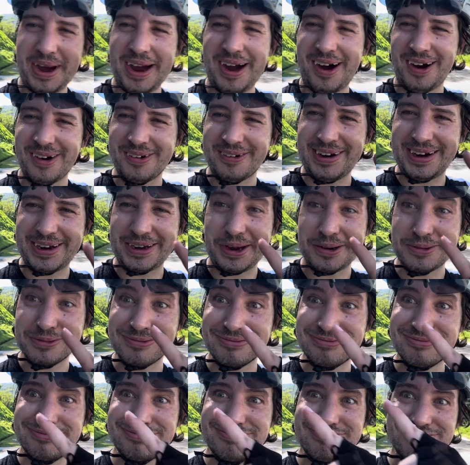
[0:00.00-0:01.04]
heart rate
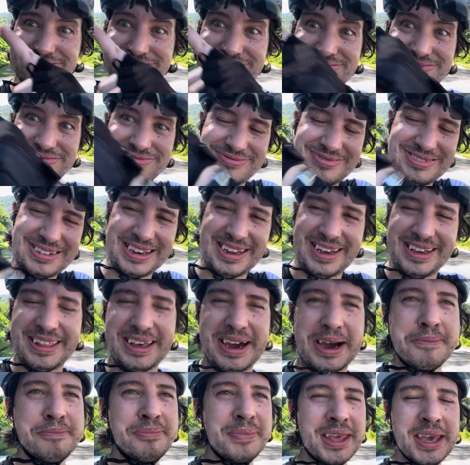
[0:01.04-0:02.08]
go like
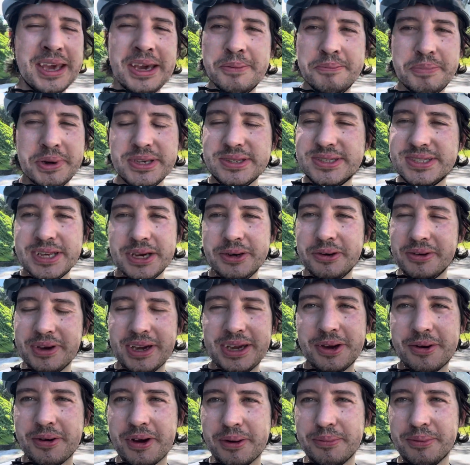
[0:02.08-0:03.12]
that. But still,
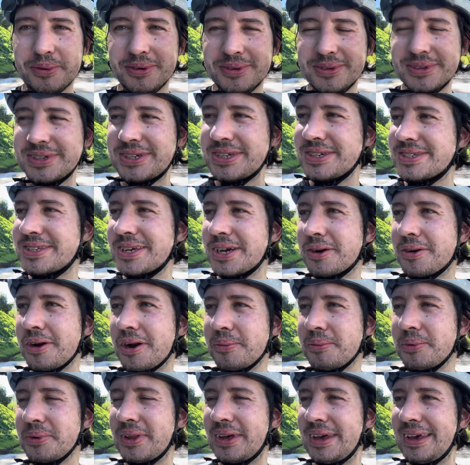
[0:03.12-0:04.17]
incredible, just
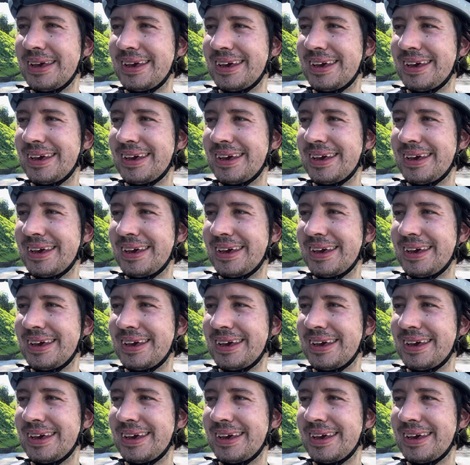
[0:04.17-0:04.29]
incredible.